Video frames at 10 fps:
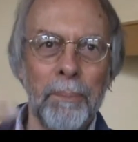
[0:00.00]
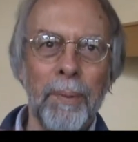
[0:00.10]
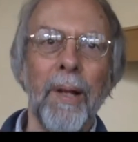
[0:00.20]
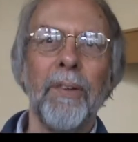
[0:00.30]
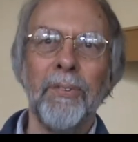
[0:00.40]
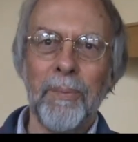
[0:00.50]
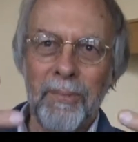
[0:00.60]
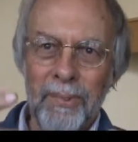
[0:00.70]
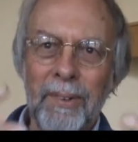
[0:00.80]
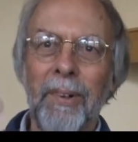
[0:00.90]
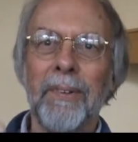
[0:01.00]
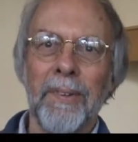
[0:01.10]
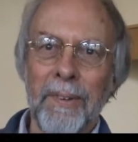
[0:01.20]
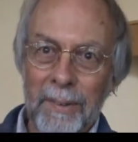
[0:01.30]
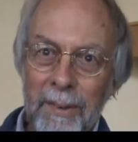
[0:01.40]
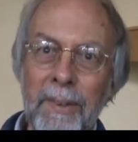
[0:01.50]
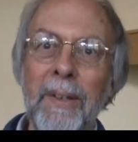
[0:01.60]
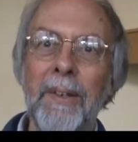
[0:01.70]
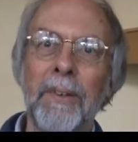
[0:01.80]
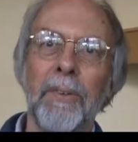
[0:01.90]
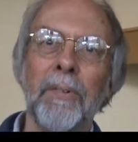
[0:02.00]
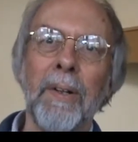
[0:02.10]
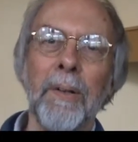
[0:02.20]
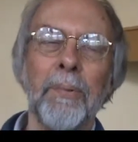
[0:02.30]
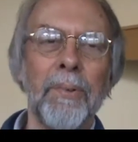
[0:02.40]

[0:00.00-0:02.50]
blossoms that they can develop.